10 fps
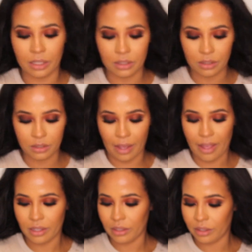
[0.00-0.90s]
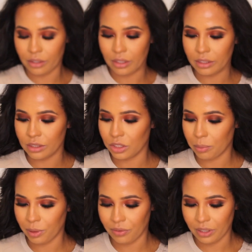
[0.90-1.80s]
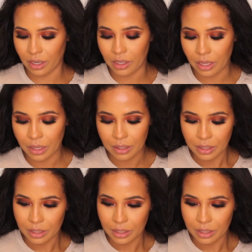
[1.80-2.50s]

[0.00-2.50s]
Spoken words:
It's literally such a perfect highlight.